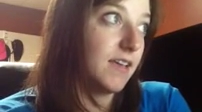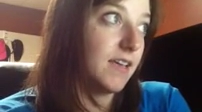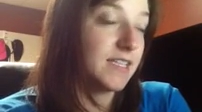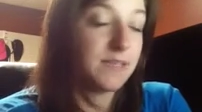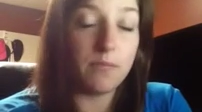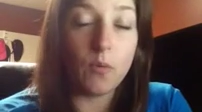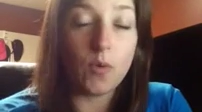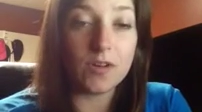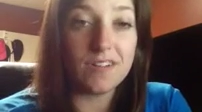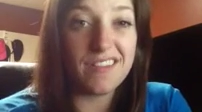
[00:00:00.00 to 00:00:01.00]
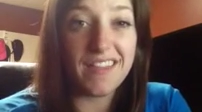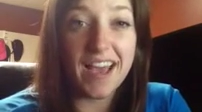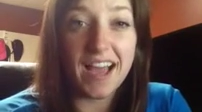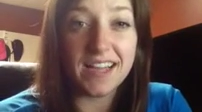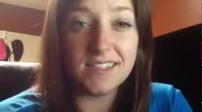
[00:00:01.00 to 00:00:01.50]
it's important
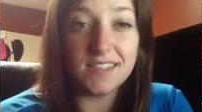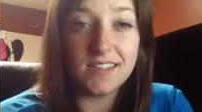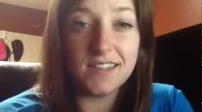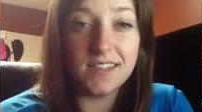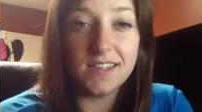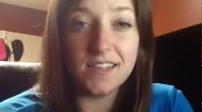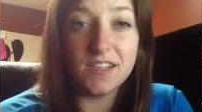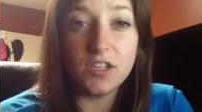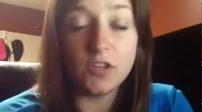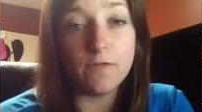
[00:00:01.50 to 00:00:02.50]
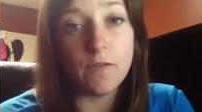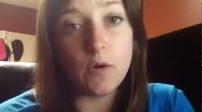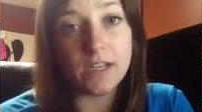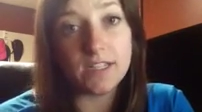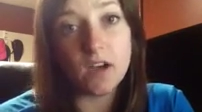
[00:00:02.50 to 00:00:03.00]
that you
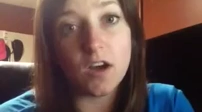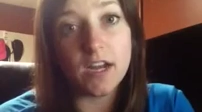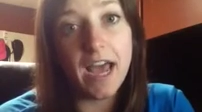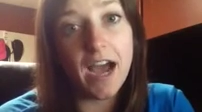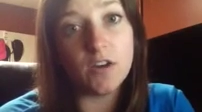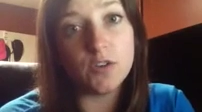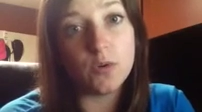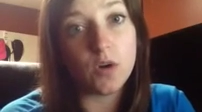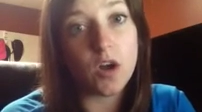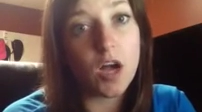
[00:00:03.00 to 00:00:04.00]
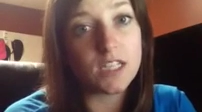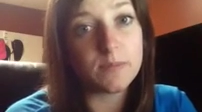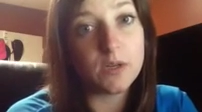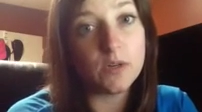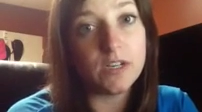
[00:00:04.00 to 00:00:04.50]
focus on how your
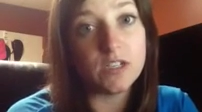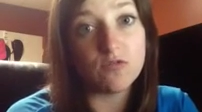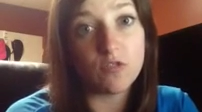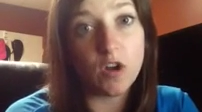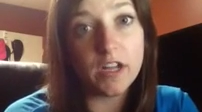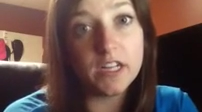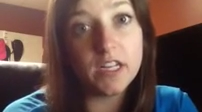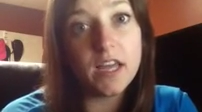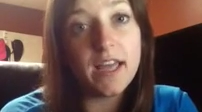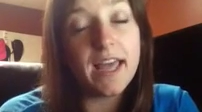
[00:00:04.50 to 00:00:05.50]
hospital is run.